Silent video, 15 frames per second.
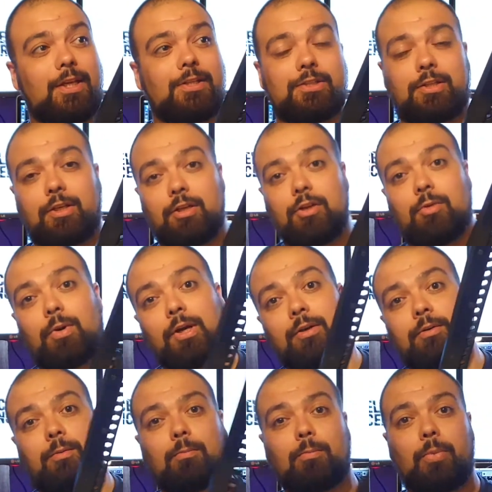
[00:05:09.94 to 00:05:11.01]
into the new one,
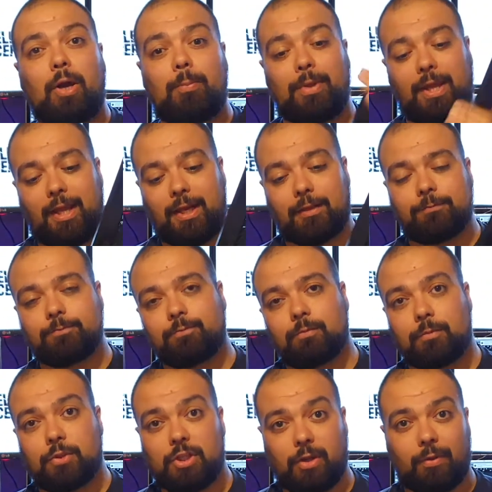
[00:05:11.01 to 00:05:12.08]
pop it in,
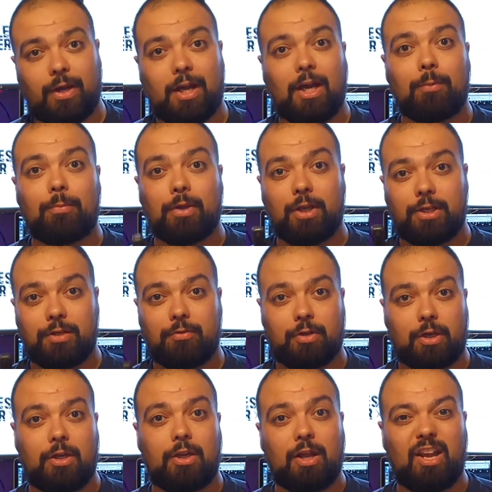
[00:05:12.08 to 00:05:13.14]
do it up, and you've
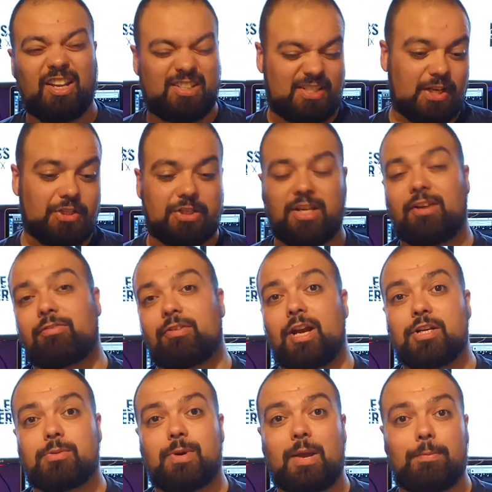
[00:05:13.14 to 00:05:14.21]
got essentially a
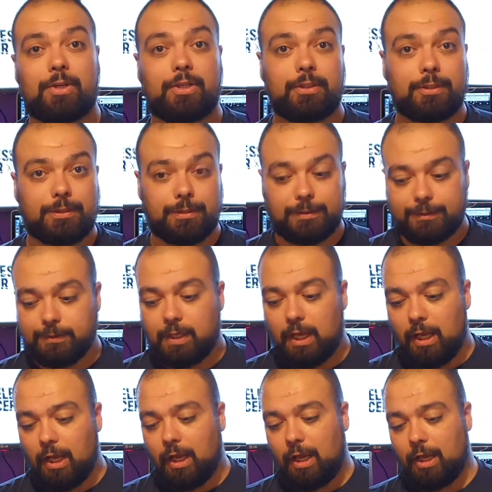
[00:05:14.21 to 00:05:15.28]
fresh weapon.
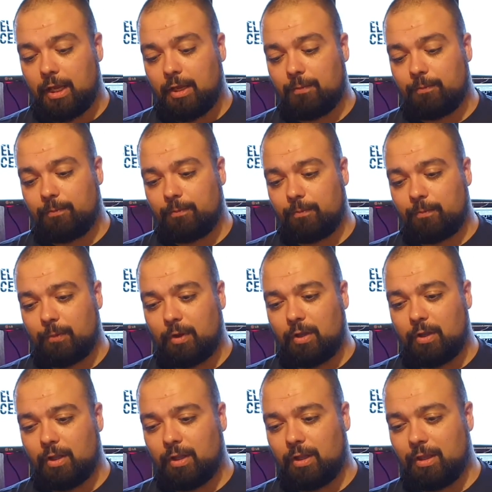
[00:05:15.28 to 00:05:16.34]

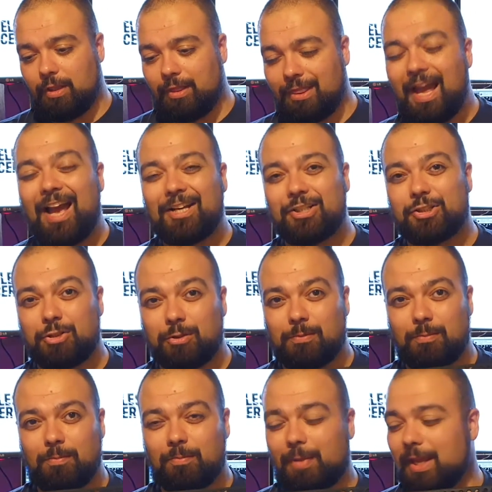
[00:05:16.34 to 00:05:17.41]
That
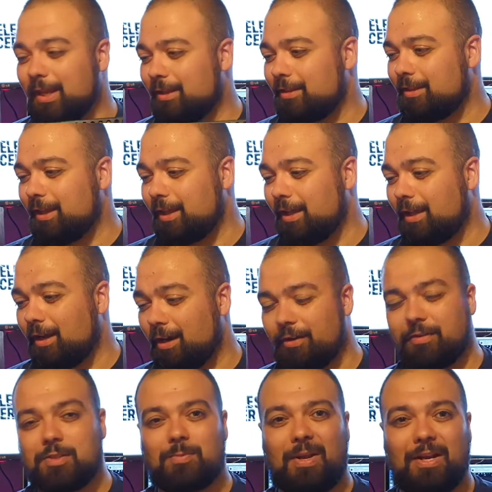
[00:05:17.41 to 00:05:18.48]
should make the
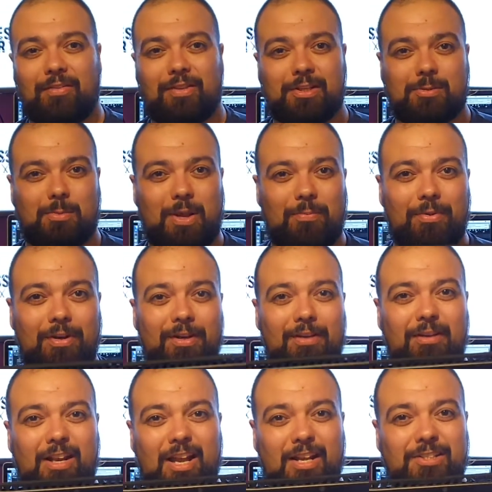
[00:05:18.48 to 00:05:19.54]
lifespan of this weapon
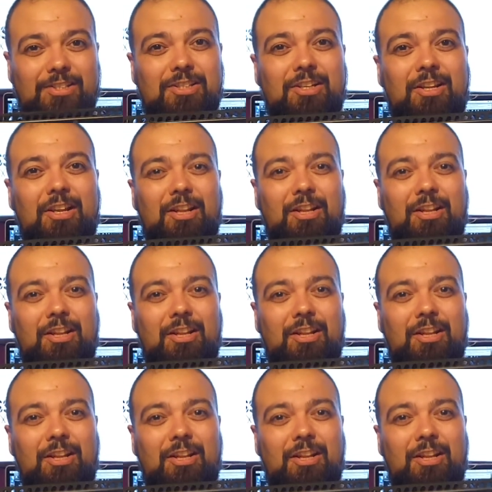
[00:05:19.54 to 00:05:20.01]
last